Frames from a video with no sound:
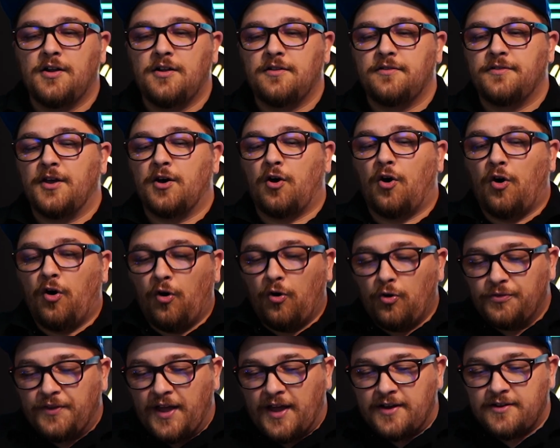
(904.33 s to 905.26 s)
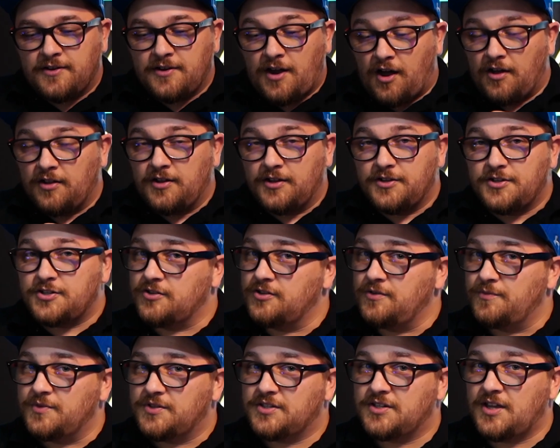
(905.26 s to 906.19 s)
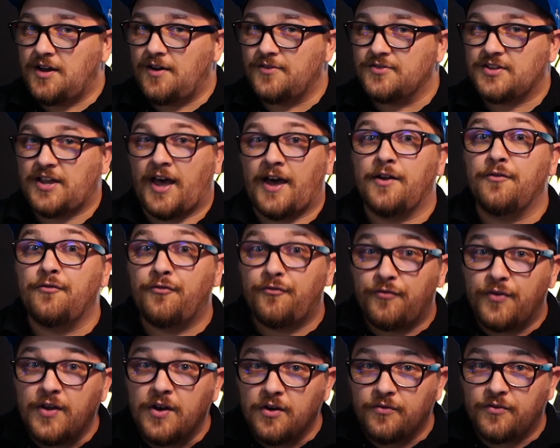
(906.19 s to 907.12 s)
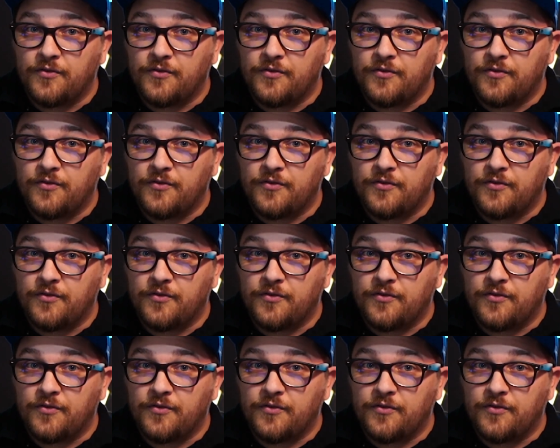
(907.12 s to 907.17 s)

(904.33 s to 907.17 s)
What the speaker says: they'll hold that knowledge to themselves out of fear of